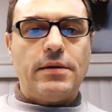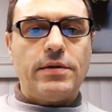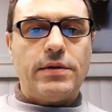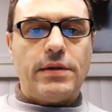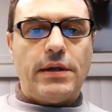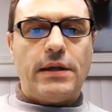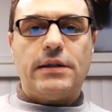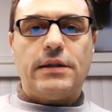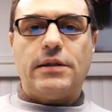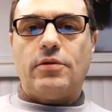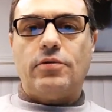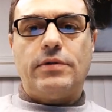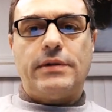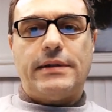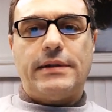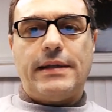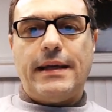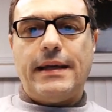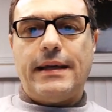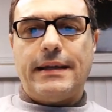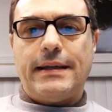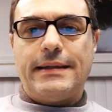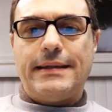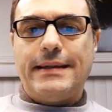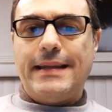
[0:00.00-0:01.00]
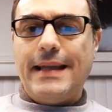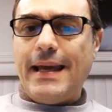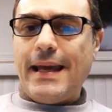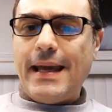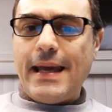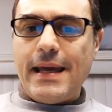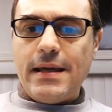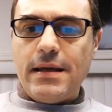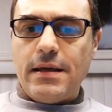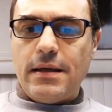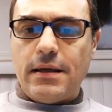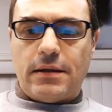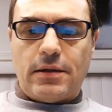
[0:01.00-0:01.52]
It could take a
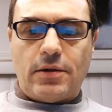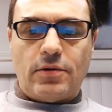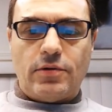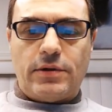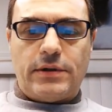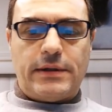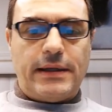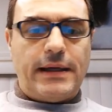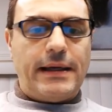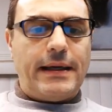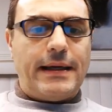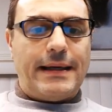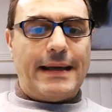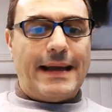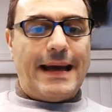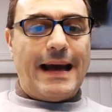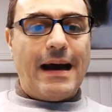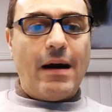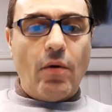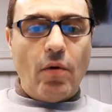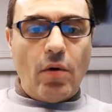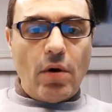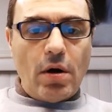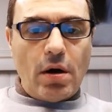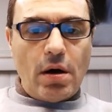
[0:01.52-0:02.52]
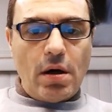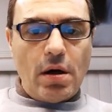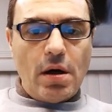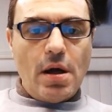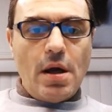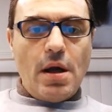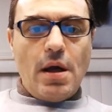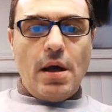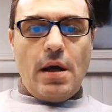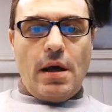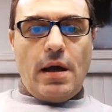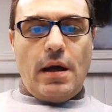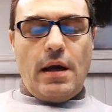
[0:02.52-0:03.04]
day, it could take an hour,
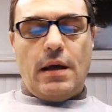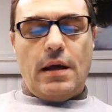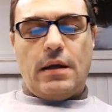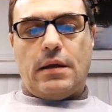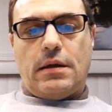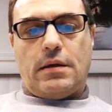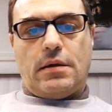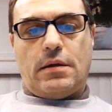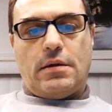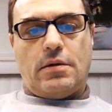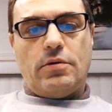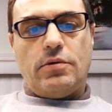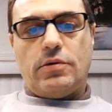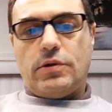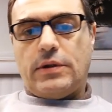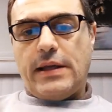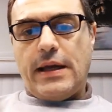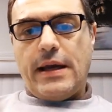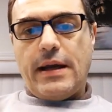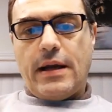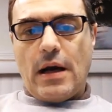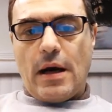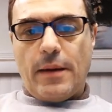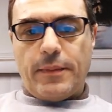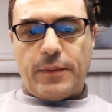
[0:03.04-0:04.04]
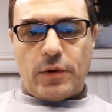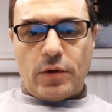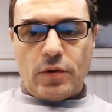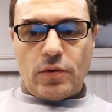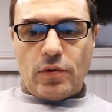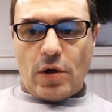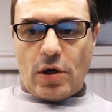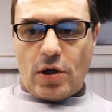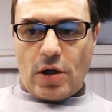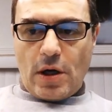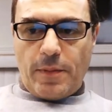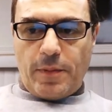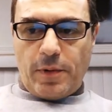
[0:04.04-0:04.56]
it could take up to a
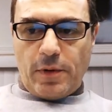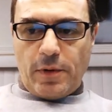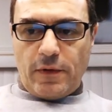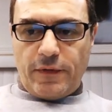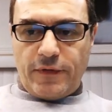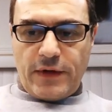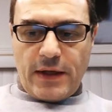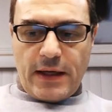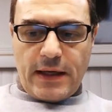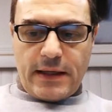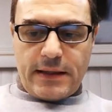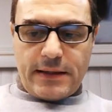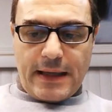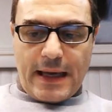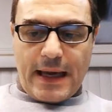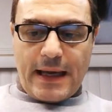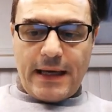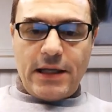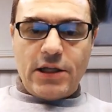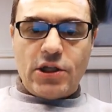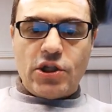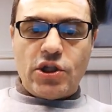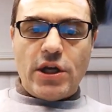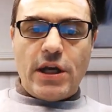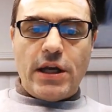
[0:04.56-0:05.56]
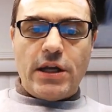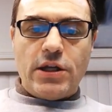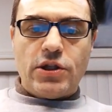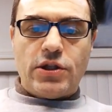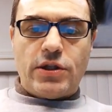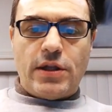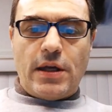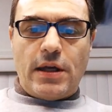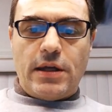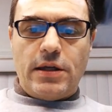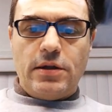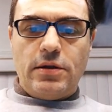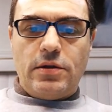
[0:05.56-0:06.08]
couple of days. Any change that
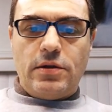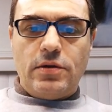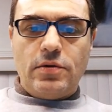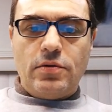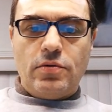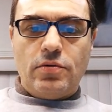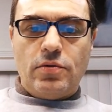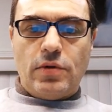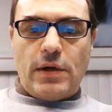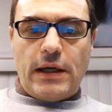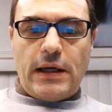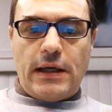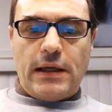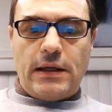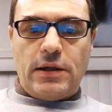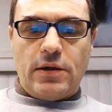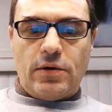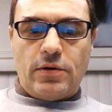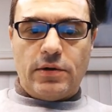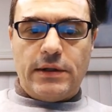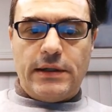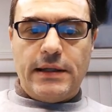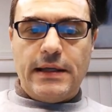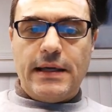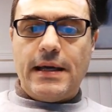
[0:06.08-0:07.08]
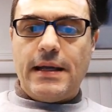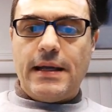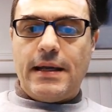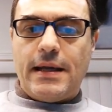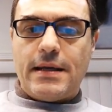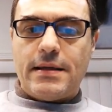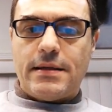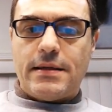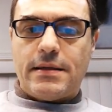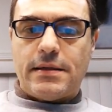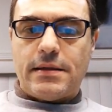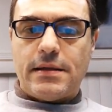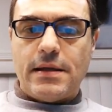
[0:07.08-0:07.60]
you do in your
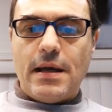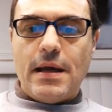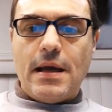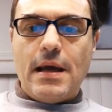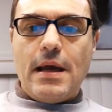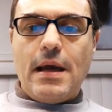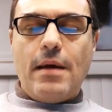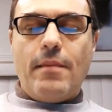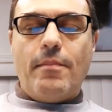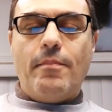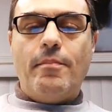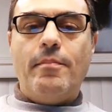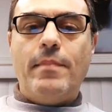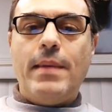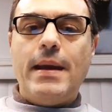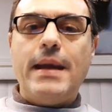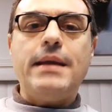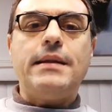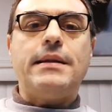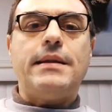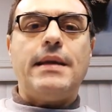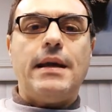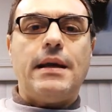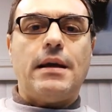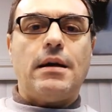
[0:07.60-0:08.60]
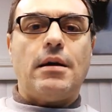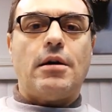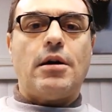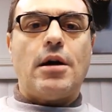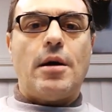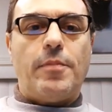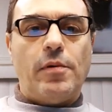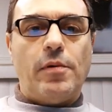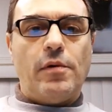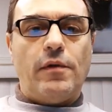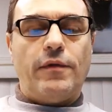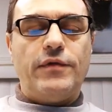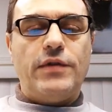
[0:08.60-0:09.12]
DNS may take a couple
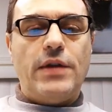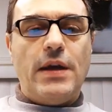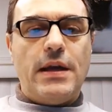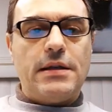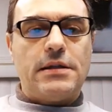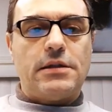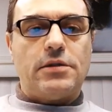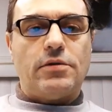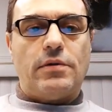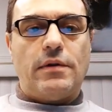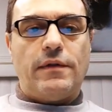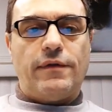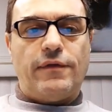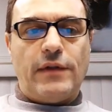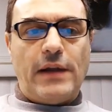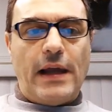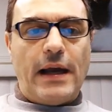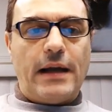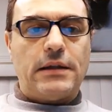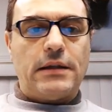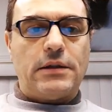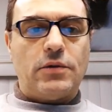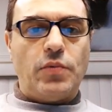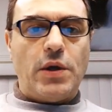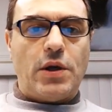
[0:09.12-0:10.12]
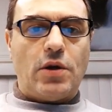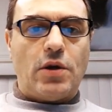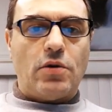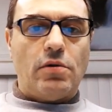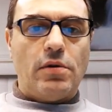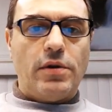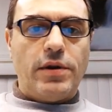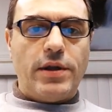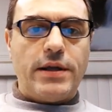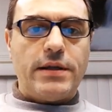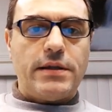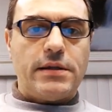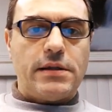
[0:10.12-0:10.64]
of days to reflect. We call
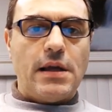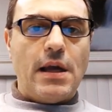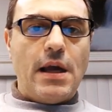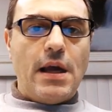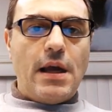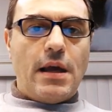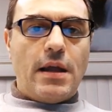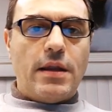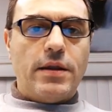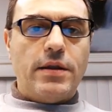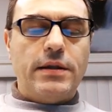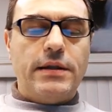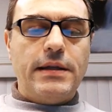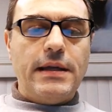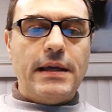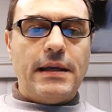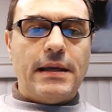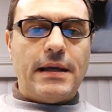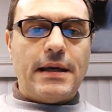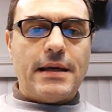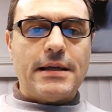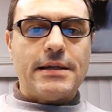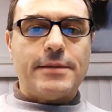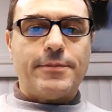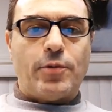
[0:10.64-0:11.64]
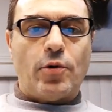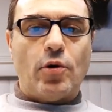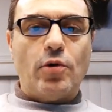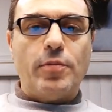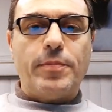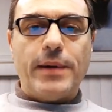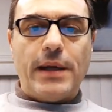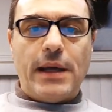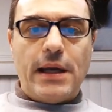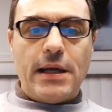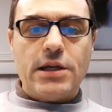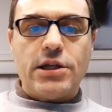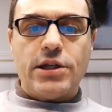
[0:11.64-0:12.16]
this the DNS
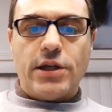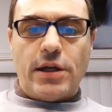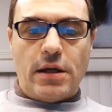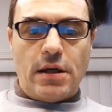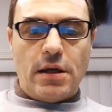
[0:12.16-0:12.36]
propagation.